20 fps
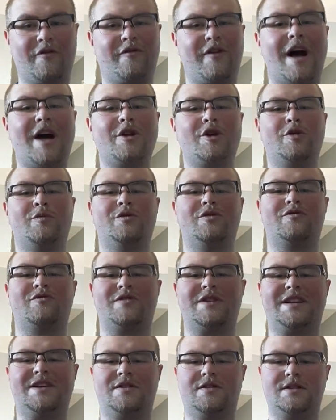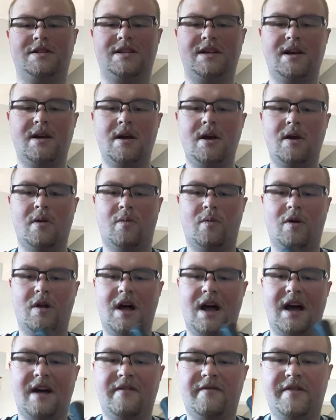valuable reels
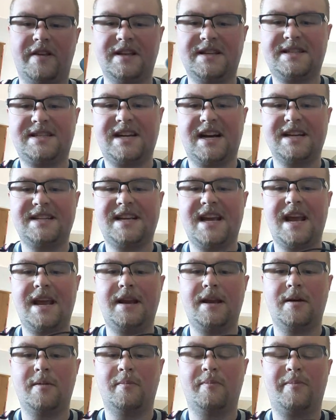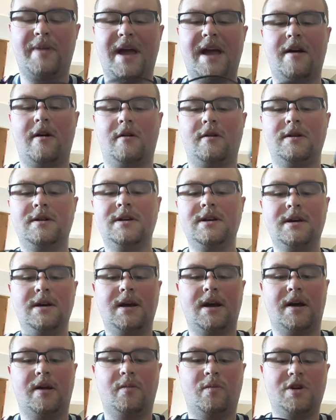will have this titanium bail,
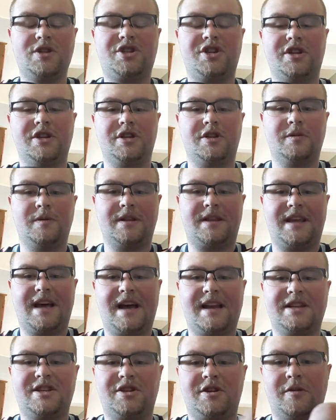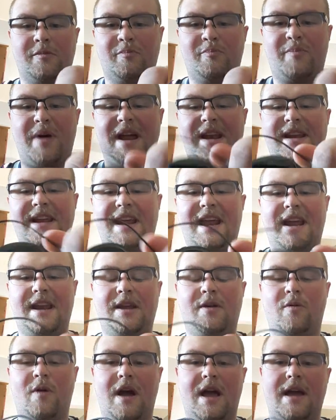and what you can do with that is you can bend it
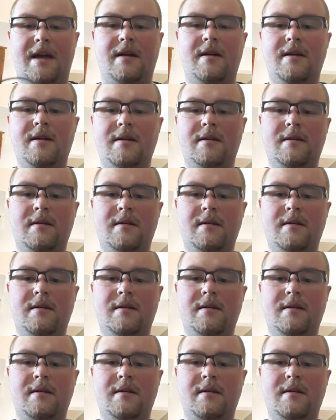any way,